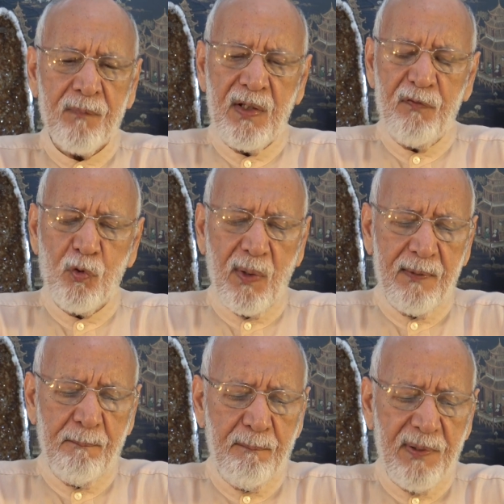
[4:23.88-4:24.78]
If you are
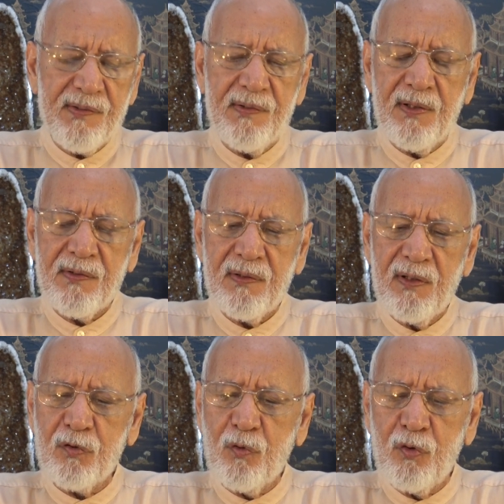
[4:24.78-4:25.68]
in business,
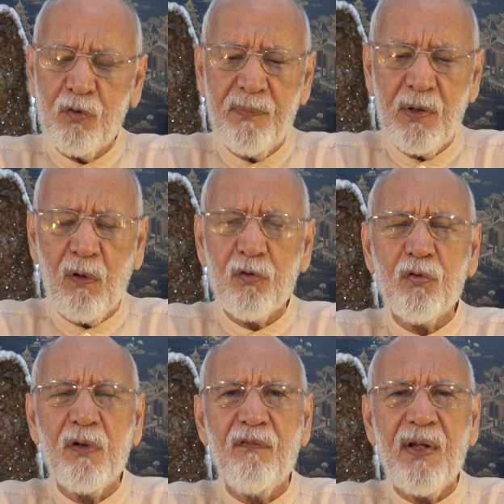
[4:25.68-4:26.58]
it's going to be
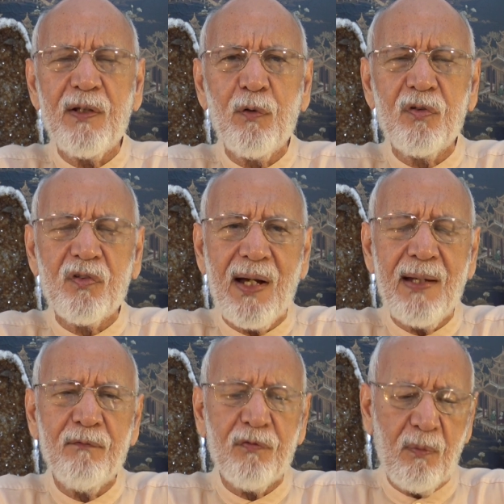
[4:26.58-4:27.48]
also a very good
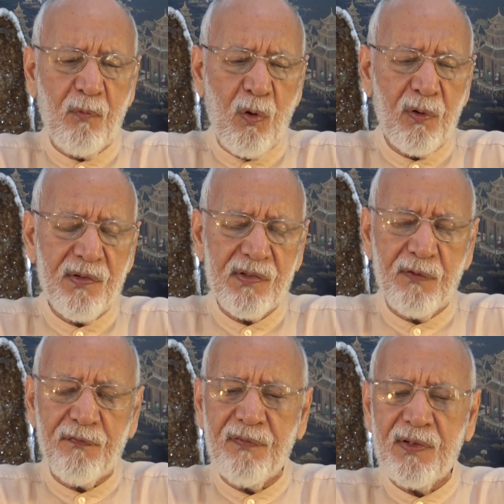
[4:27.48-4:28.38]
time from August
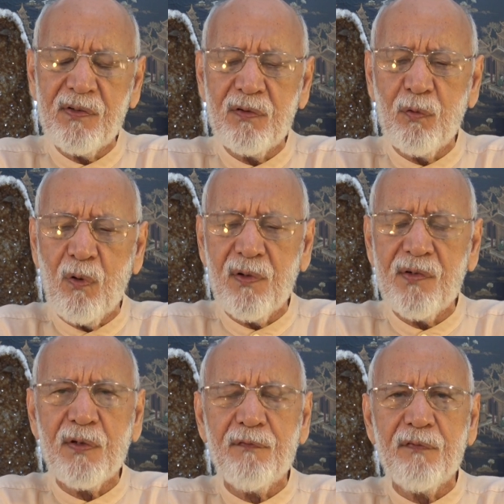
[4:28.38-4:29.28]
the 1st to
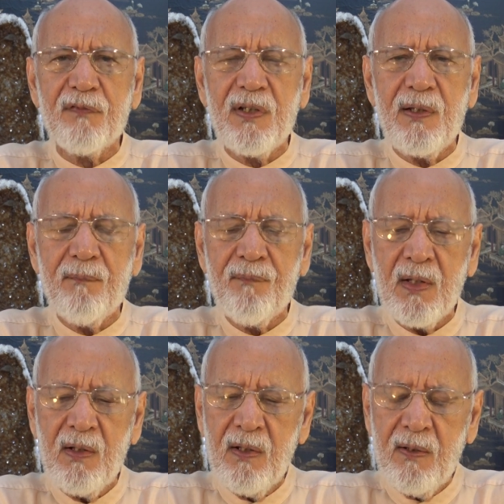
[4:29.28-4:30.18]
August the 15th.
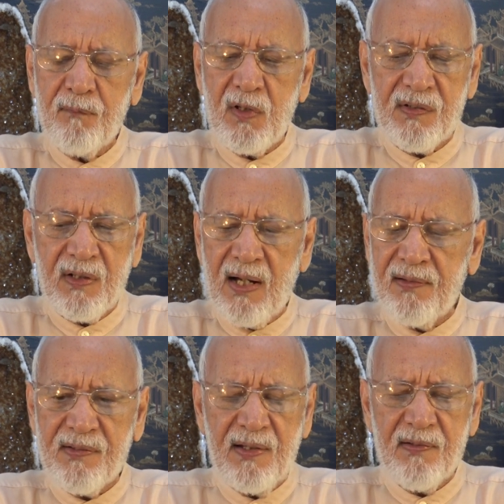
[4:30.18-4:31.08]
This
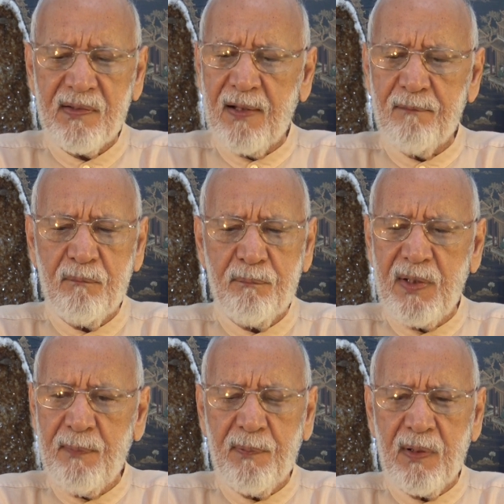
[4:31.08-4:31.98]
card says that
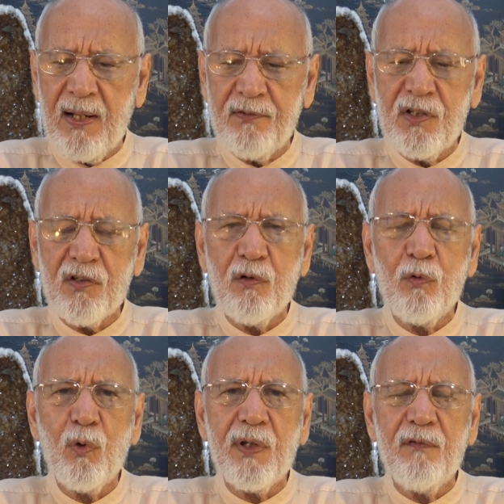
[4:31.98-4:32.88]
people are just
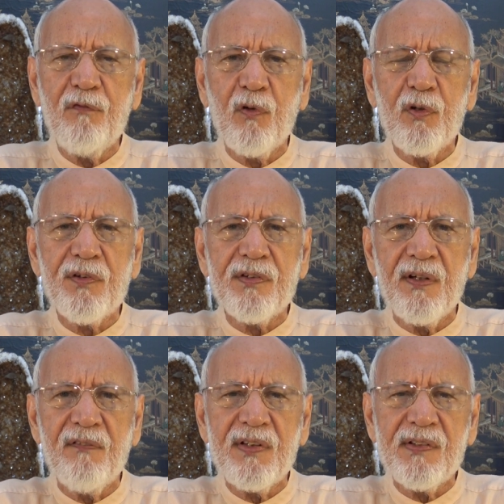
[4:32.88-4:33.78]
looking for your
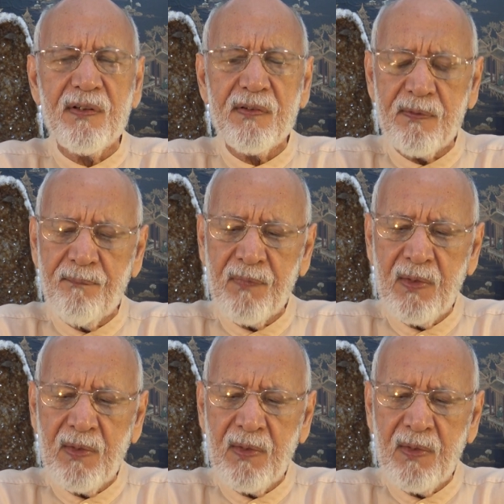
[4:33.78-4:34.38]
services,